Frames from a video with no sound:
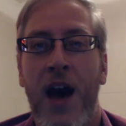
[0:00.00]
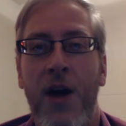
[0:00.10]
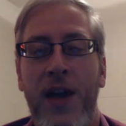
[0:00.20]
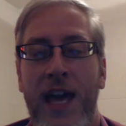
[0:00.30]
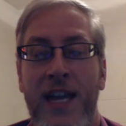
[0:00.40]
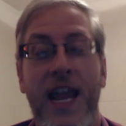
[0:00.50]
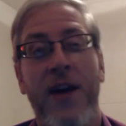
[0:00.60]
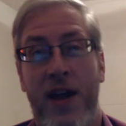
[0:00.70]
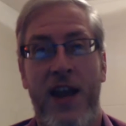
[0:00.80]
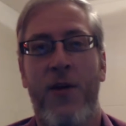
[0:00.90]
Okay,
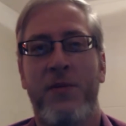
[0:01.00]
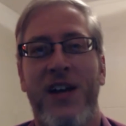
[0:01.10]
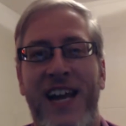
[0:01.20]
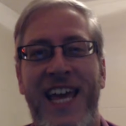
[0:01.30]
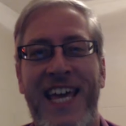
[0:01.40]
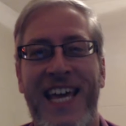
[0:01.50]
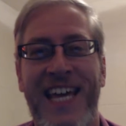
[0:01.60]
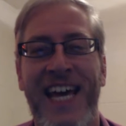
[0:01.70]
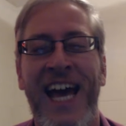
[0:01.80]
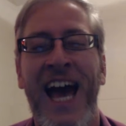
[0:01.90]
now I know I'm done.
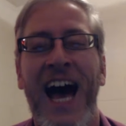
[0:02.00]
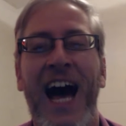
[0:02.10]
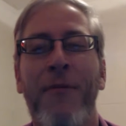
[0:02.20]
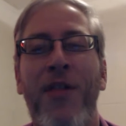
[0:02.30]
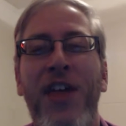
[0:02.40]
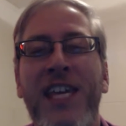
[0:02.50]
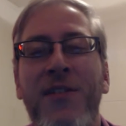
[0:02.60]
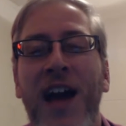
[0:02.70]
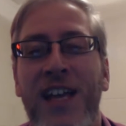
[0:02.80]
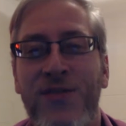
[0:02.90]
But thank
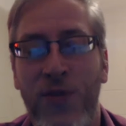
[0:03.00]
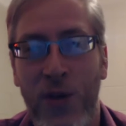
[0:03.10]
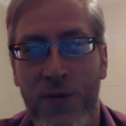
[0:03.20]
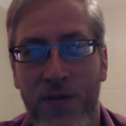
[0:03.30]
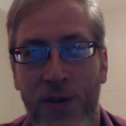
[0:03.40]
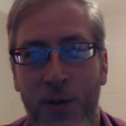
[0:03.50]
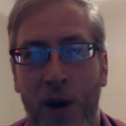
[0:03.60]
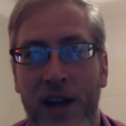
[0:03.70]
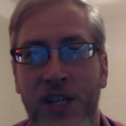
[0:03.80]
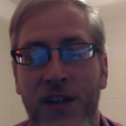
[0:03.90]
you guys for
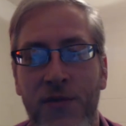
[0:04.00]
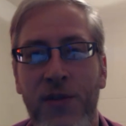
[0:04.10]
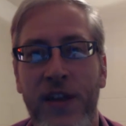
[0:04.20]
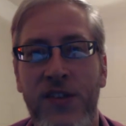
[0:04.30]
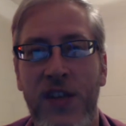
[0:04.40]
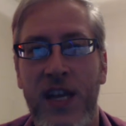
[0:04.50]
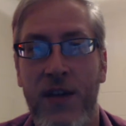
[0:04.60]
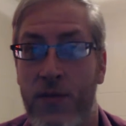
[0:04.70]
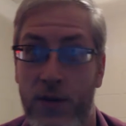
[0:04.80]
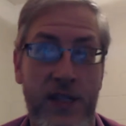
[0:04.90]
watching, for listening.
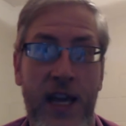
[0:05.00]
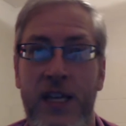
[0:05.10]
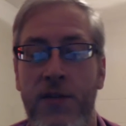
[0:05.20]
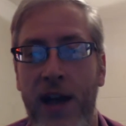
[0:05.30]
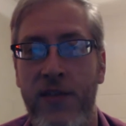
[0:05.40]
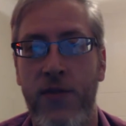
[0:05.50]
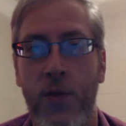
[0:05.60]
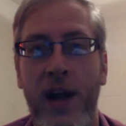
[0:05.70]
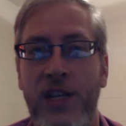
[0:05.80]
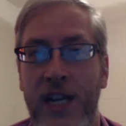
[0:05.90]
Of course, thank you guys for
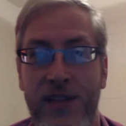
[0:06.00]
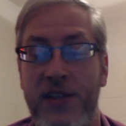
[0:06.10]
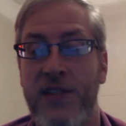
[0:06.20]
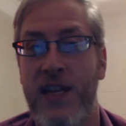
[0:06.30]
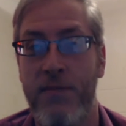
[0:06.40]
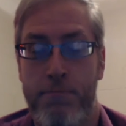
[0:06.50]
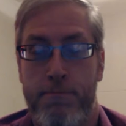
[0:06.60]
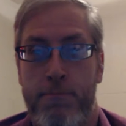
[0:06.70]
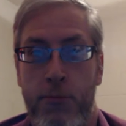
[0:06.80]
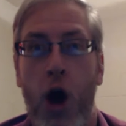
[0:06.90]
watching and listening
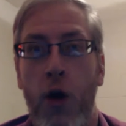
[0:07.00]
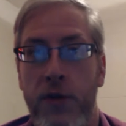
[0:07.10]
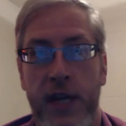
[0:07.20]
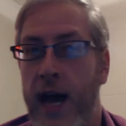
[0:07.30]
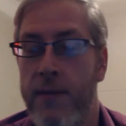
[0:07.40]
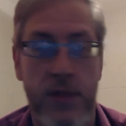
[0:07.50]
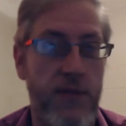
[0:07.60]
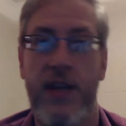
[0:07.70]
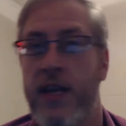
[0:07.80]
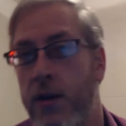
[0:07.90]
all the time to
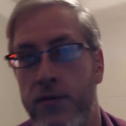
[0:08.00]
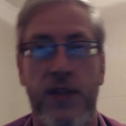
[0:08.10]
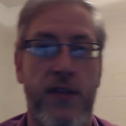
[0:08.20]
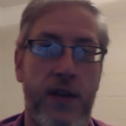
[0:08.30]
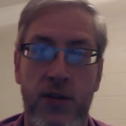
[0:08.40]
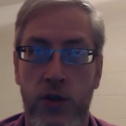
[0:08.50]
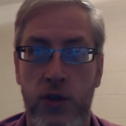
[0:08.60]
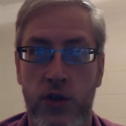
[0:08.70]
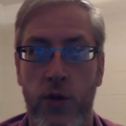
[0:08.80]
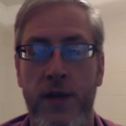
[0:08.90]
the videos and the
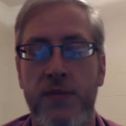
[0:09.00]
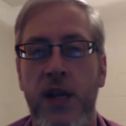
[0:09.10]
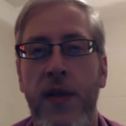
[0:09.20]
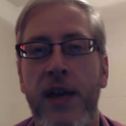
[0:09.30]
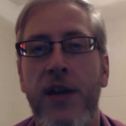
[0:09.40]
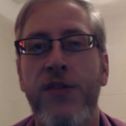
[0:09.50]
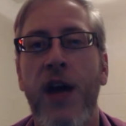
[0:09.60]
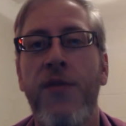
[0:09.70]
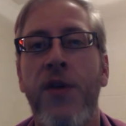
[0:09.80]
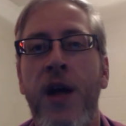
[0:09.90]
streams and all that good
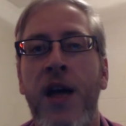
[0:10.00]
stuff.